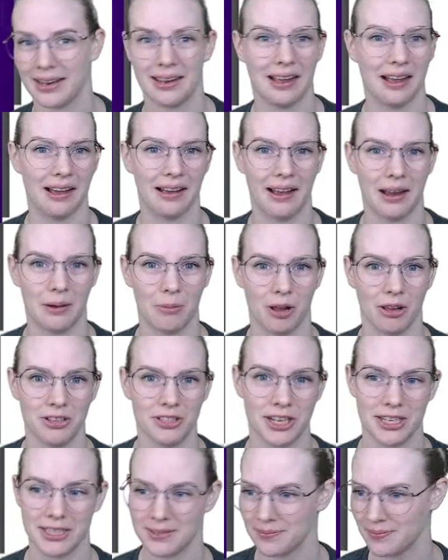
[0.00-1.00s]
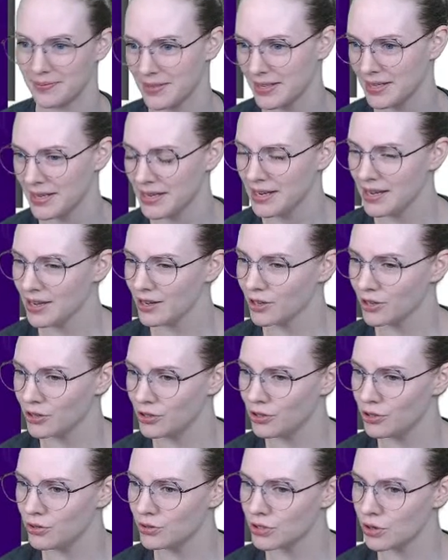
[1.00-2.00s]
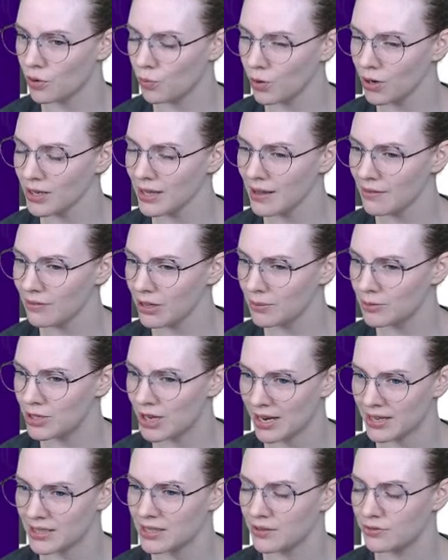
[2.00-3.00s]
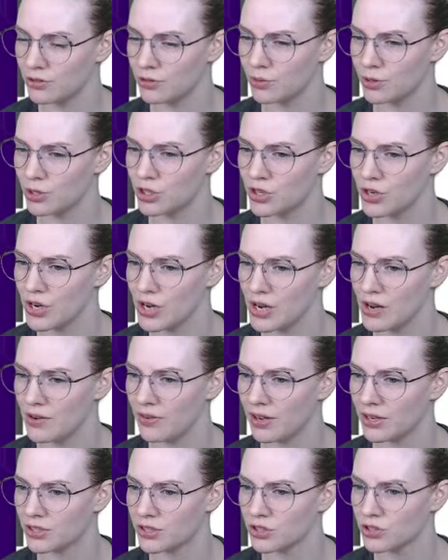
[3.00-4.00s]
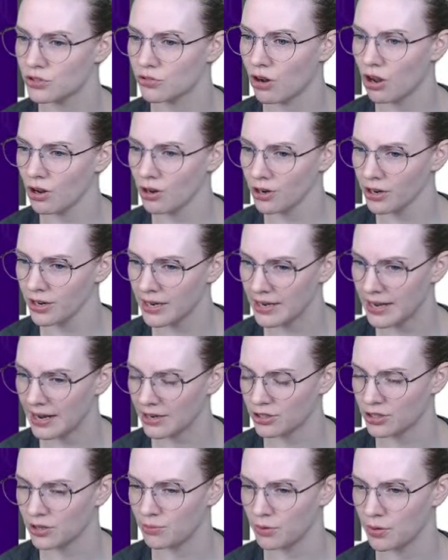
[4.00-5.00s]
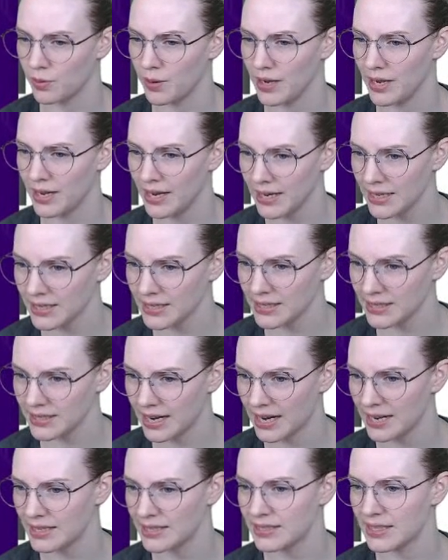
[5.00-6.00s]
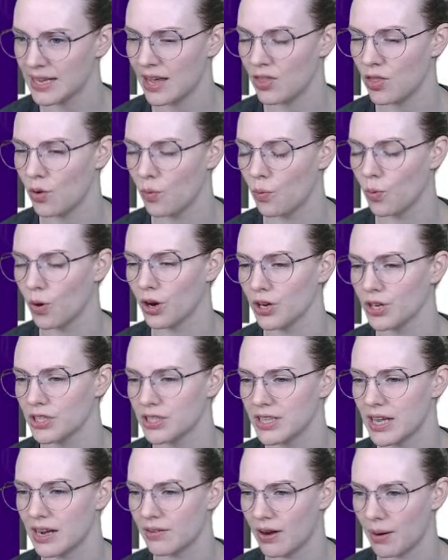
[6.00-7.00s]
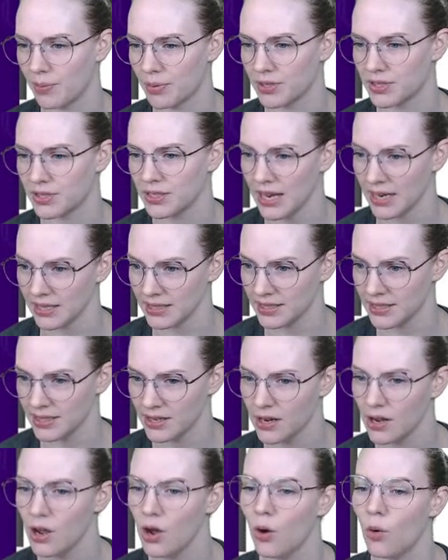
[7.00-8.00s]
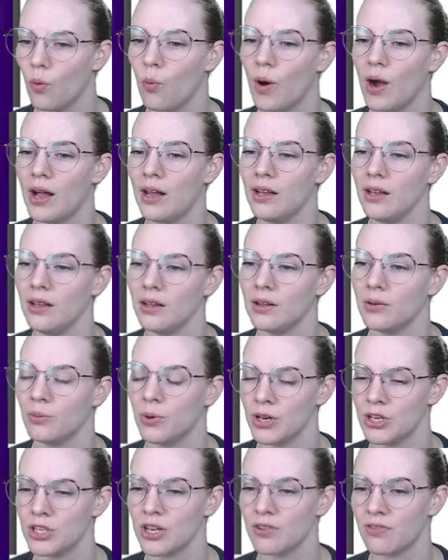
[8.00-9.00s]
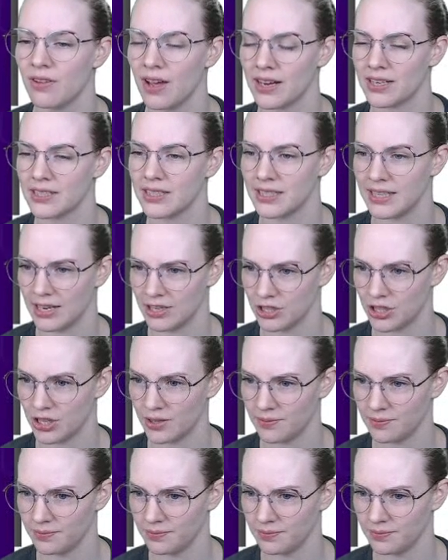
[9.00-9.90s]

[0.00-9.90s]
I apologize. Use a word level objective to achieve a stronger connection between hidden states and the words they represent. Well, which affects attention?